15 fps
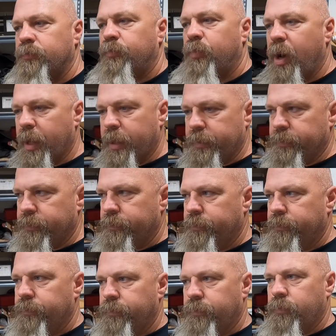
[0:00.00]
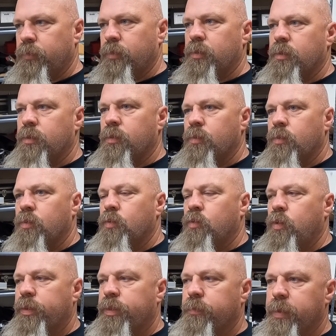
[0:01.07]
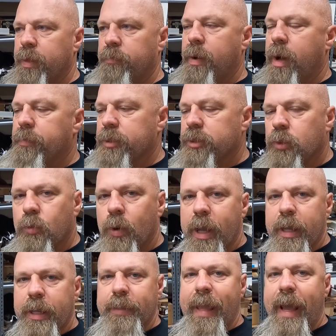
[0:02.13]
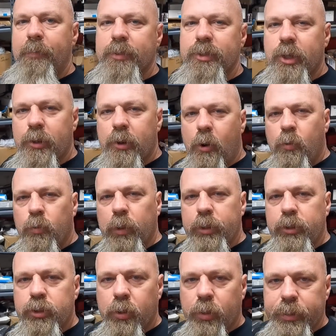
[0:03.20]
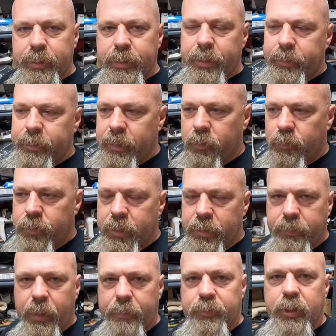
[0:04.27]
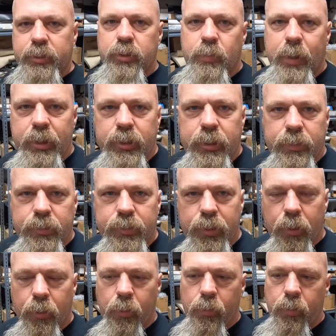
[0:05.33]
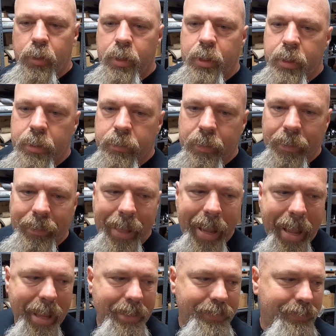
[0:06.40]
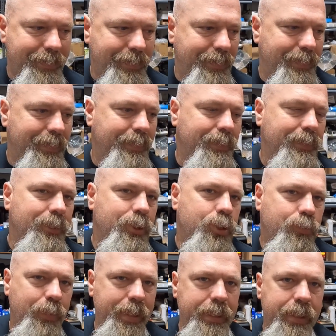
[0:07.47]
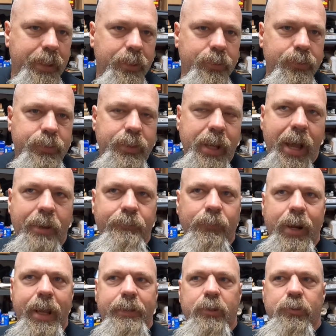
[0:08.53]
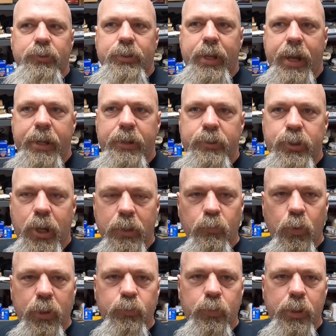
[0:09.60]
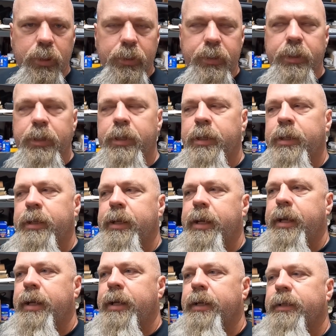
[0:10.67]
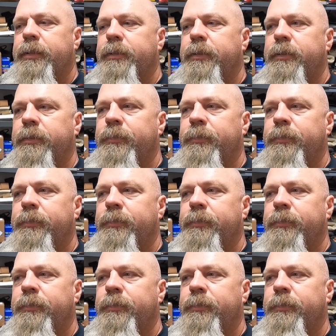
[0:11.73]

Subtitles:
But with the Big Bubba's away, that was our only choice in a DOT type situation. So the last 3 years, I've ran those tires on Woodward, and